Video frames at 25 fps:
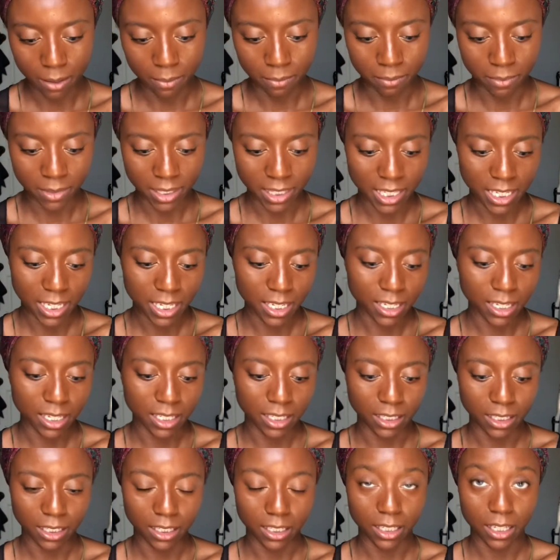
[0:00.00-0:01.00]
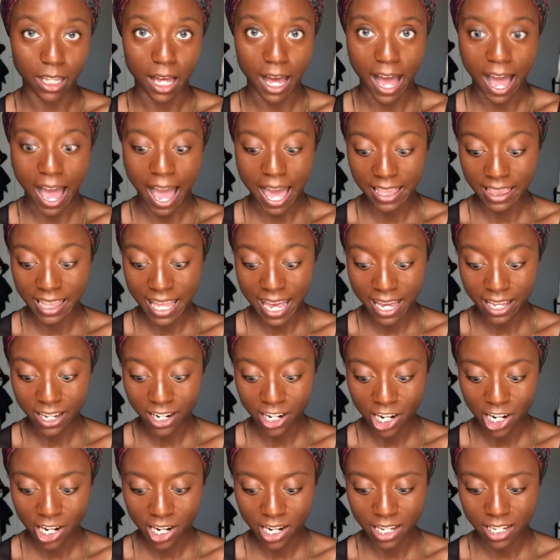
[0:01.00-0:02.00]
the
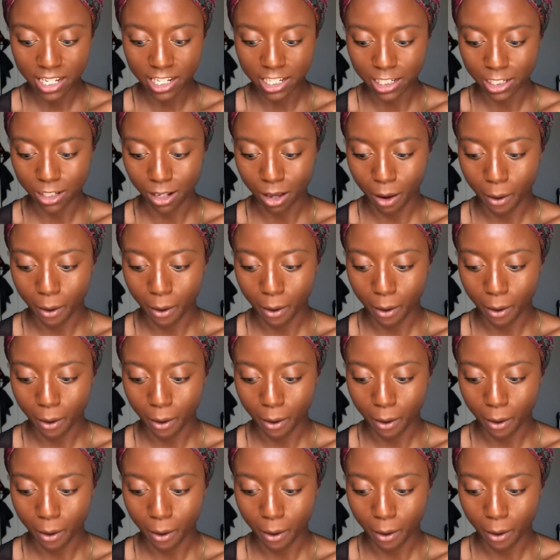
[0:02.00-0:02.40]
highlighter is